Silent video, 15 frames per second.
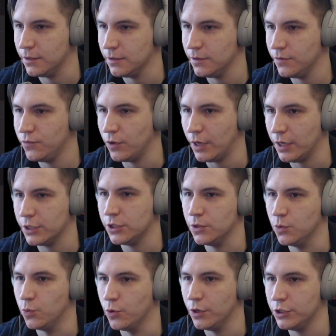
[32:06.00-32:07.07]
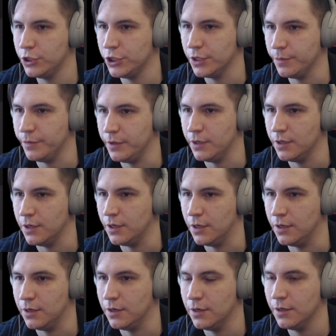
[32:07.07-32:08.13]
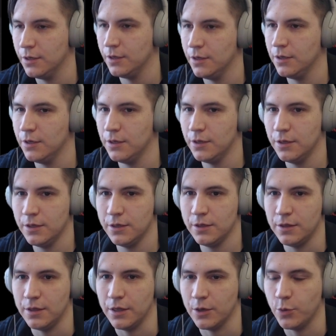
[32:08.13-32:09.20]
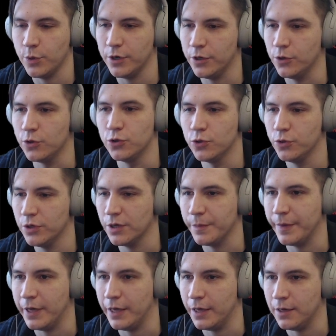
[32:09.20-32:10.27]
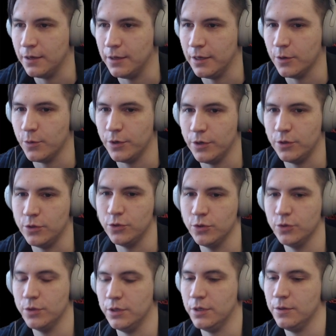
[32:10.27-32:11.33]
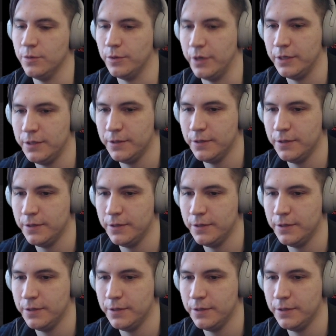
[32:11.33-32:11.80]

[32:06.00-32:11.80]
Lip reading: you're actually watching me and like what are you doing, man? Like what are you doing, right?